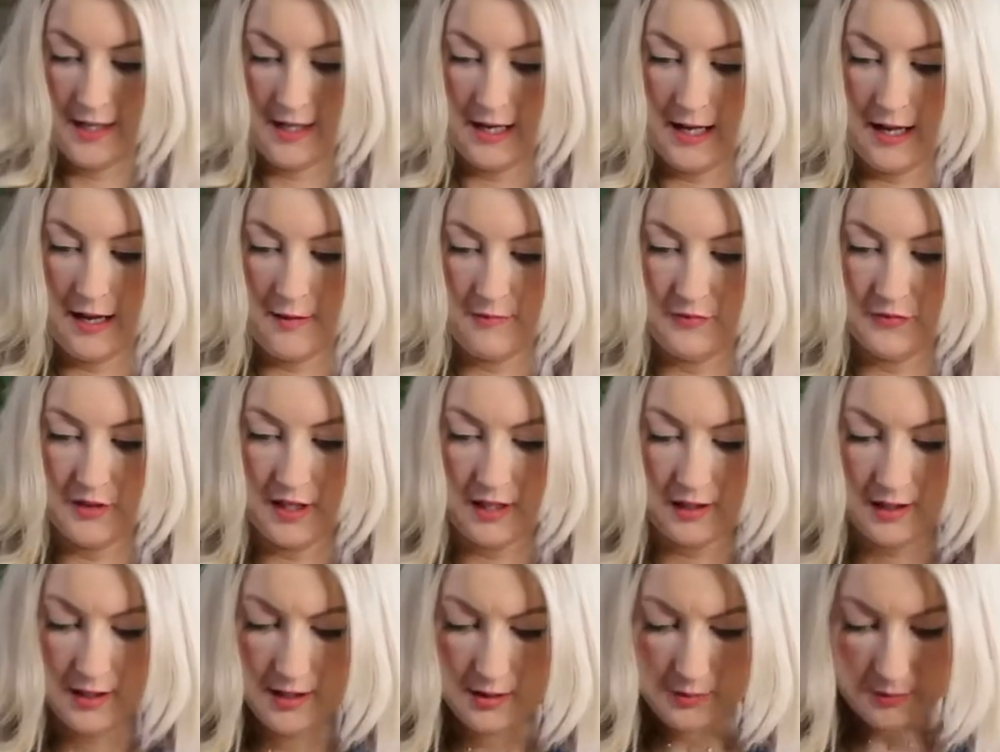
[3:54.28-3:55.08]

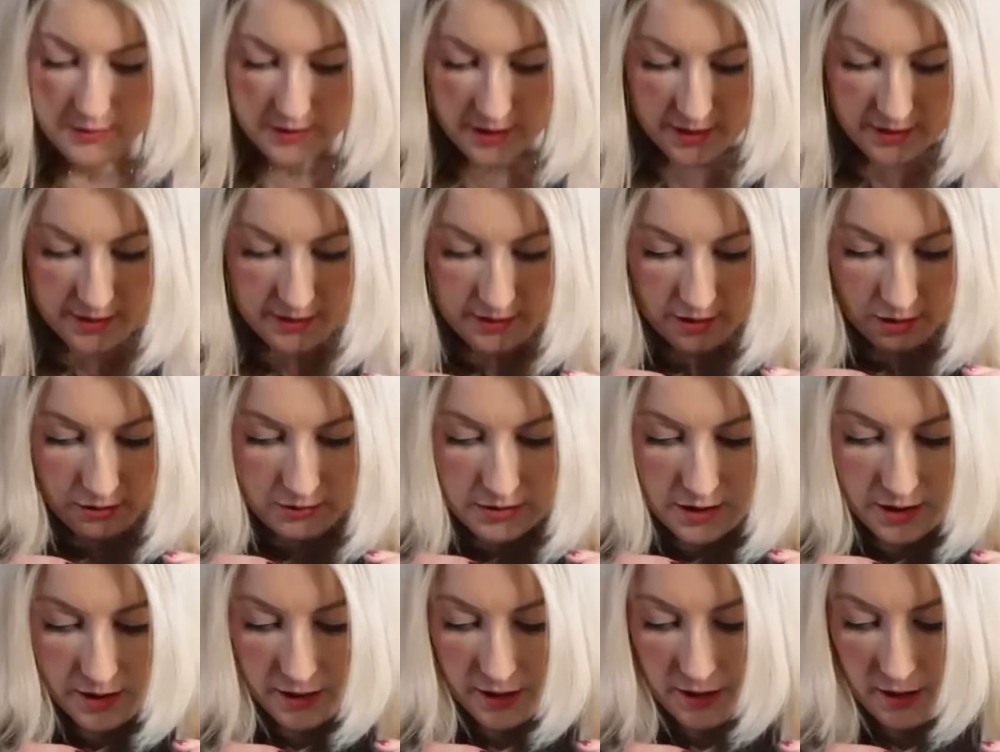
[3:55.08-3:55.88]
This one is
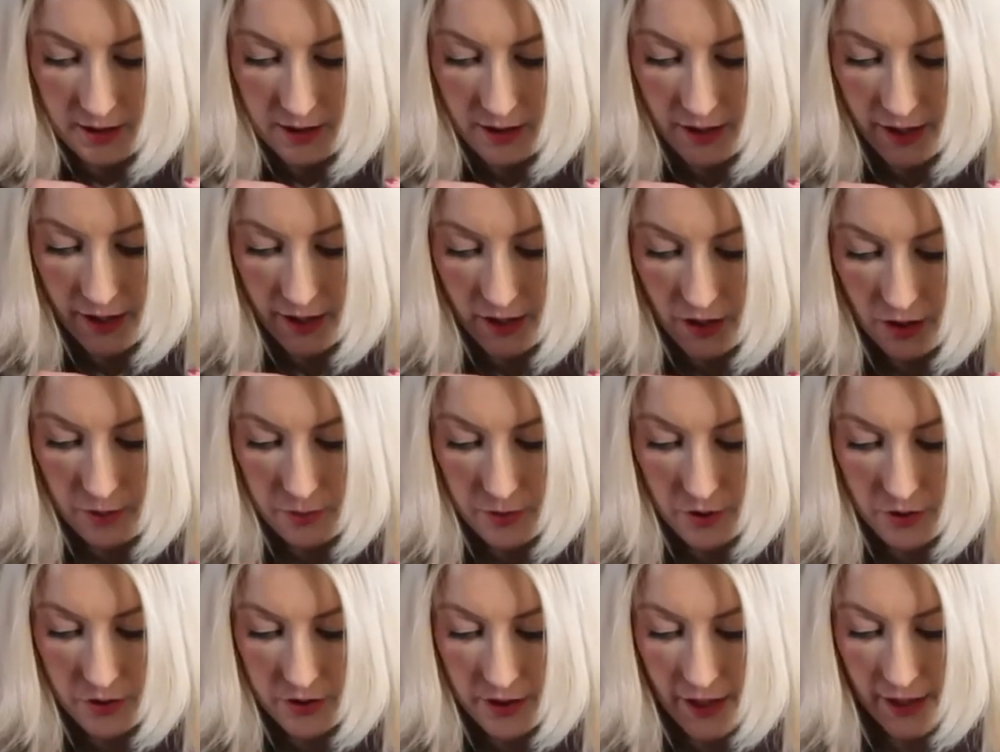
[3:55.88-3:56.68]
Salted
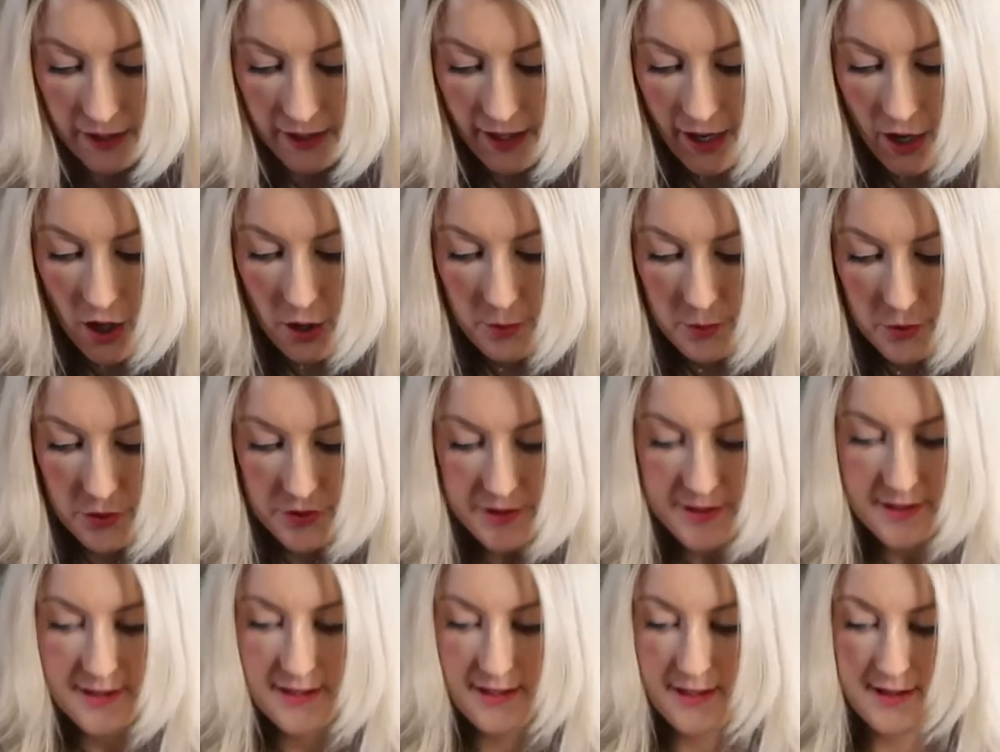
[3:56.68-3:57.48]
Caramel, yeah, caramel
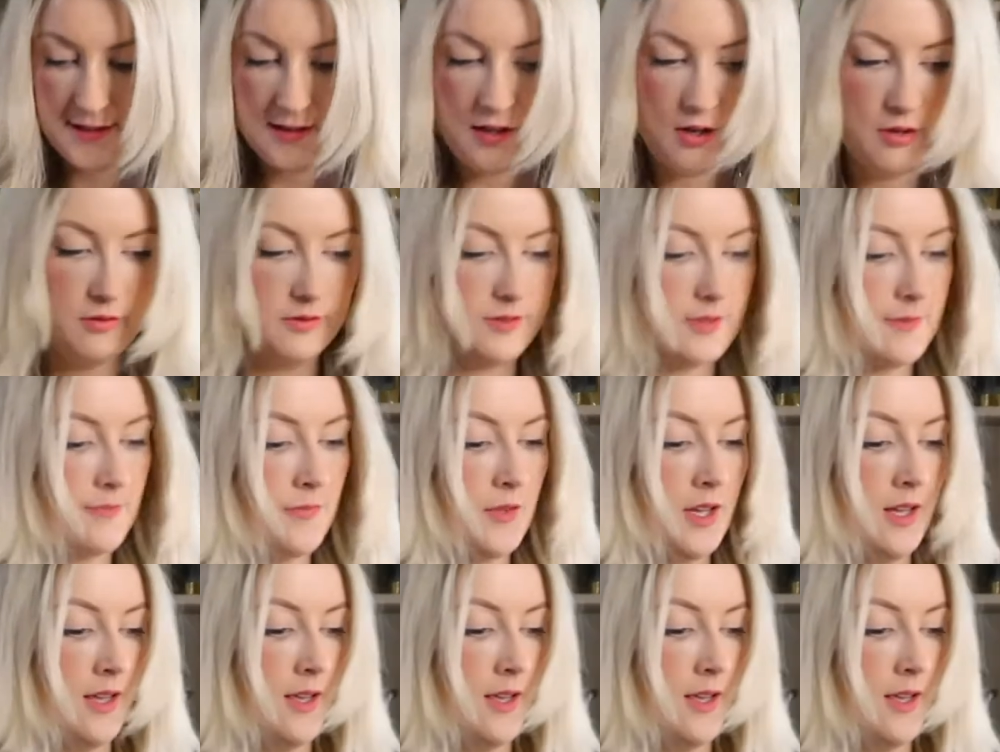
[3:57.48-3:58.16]
and sea salt.